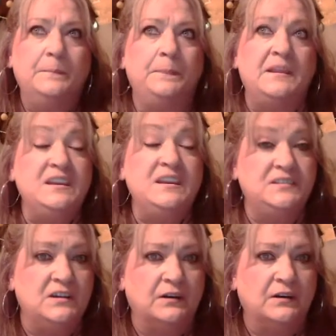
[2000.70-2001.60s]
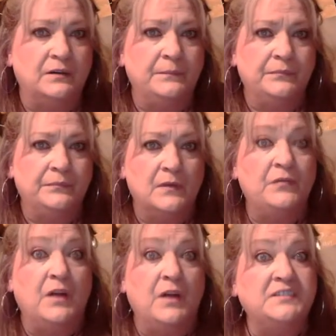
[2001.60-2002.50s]
easier
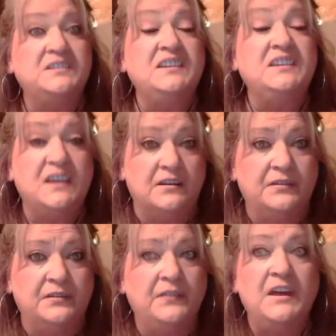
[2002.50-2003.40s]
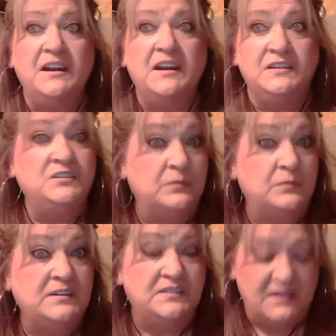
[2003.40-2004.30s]
for us to give than it is to
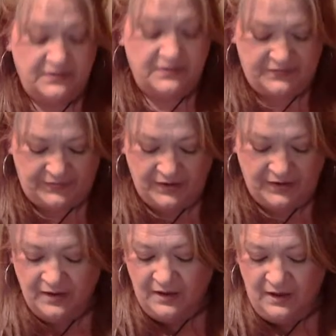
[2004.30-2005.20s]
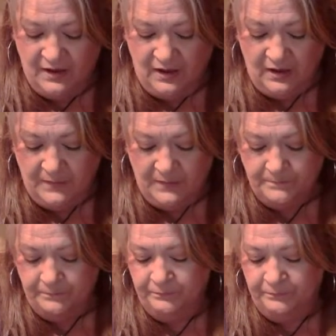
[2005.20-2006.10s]
receive. Um,
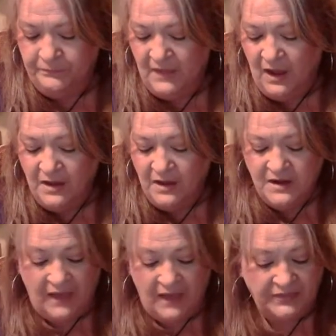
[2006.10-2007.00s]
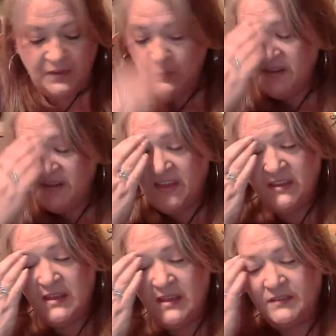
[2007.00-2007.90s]
not that we think
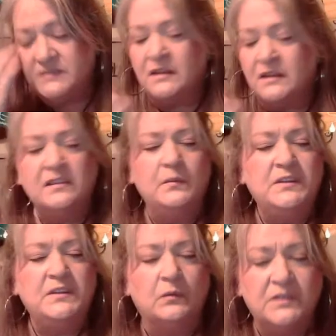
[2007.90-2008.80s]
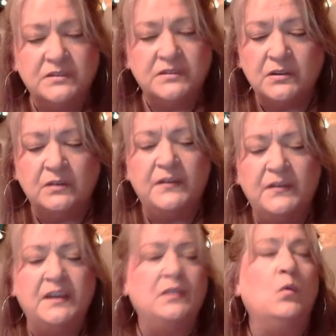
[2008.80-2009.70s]
necessarily that we don't deserve
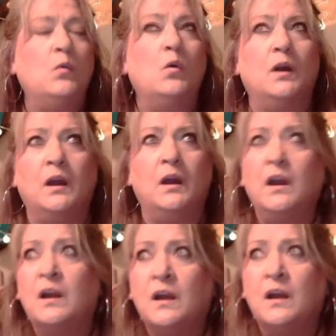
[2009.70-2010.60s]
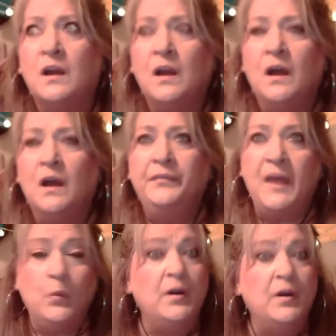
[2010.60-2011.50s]
it or
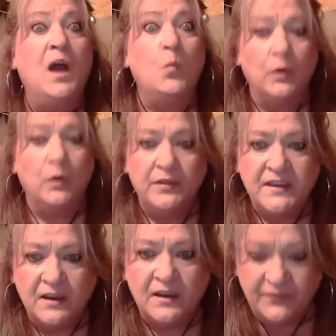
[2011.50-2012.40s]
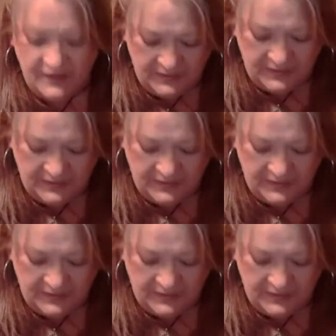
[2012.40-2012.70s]
that we're not worthy of it.